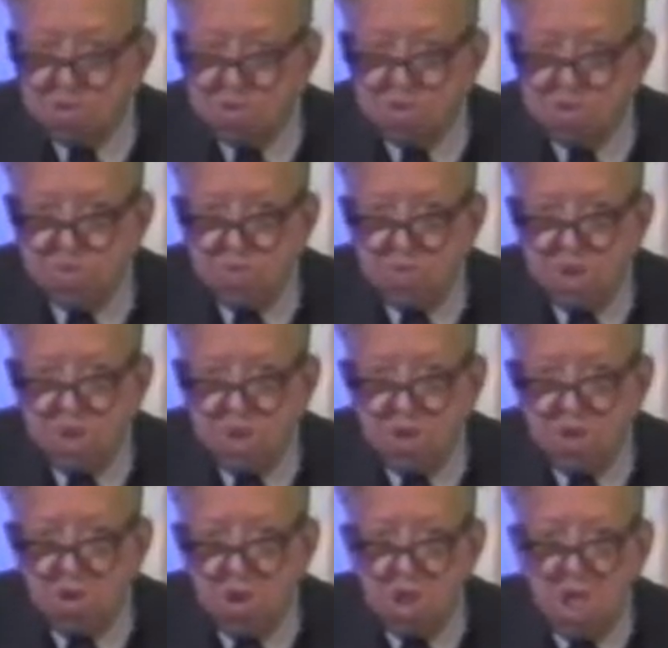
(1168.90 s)
to, to win
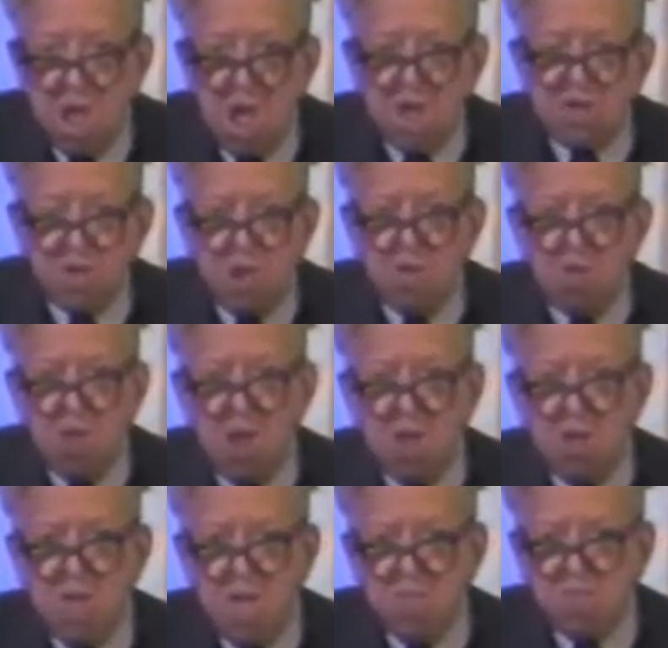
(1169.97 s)
her. I told her
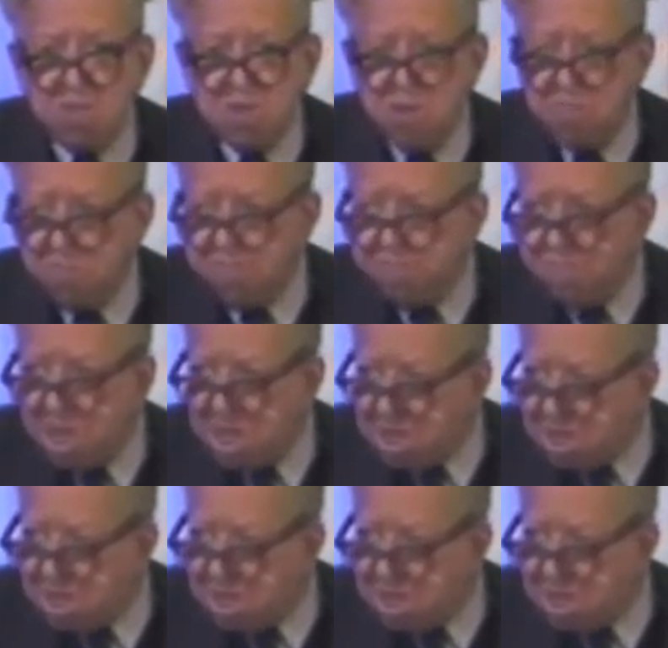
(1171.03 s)
I, I was going to buy